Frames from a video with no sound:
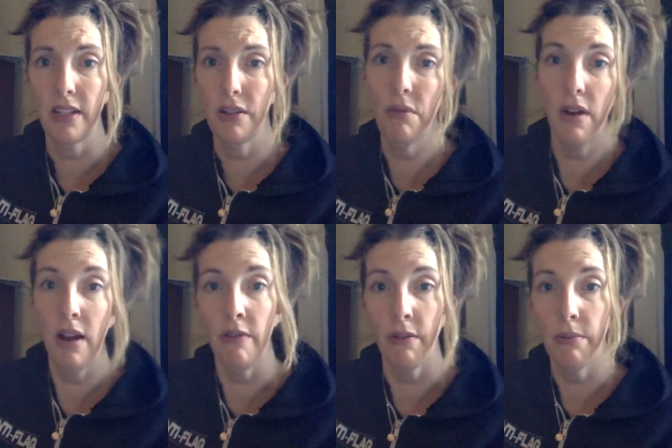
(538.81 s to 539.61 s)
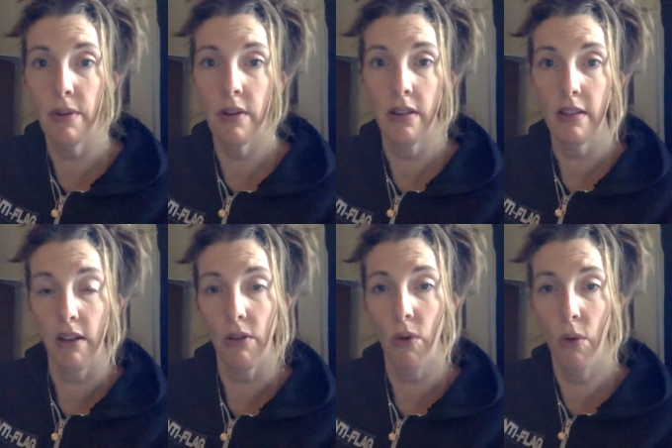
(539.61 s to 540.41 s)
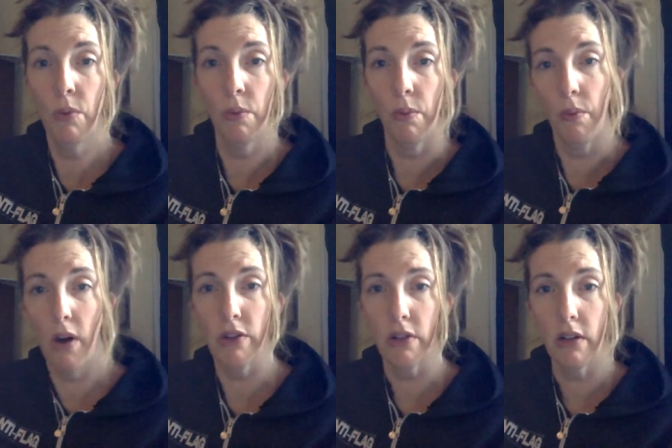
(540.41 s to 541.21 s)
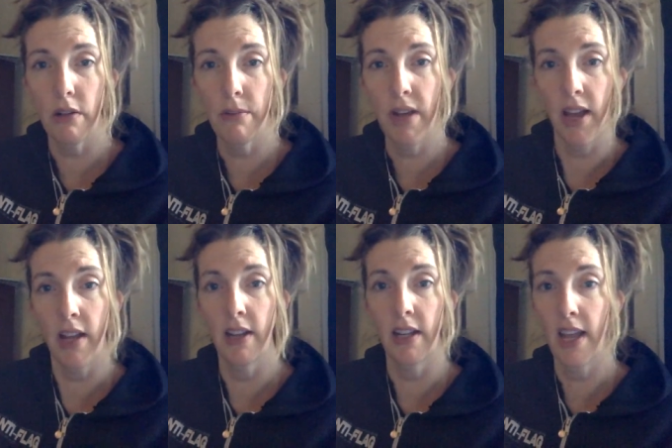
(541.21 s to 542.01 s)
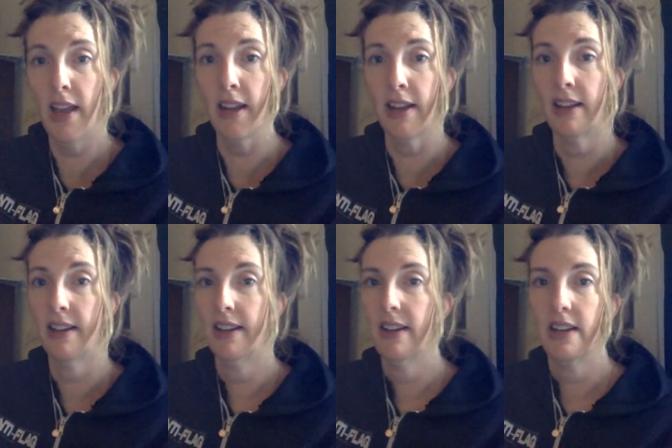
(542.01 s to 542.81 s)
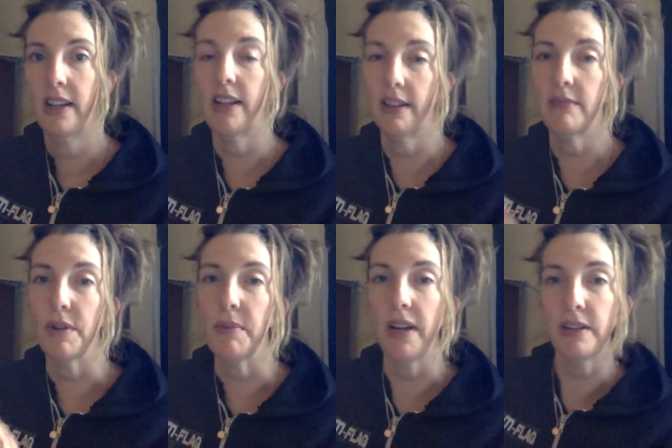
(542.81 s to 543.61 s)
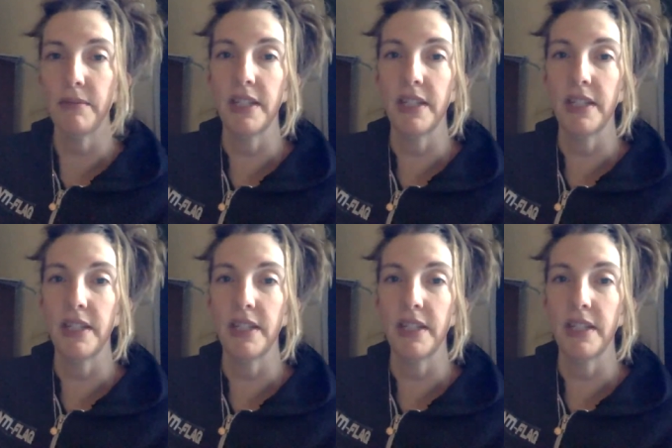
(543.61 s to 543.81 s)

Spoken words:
don't ever put that cold washcloth on my head again." He reminded me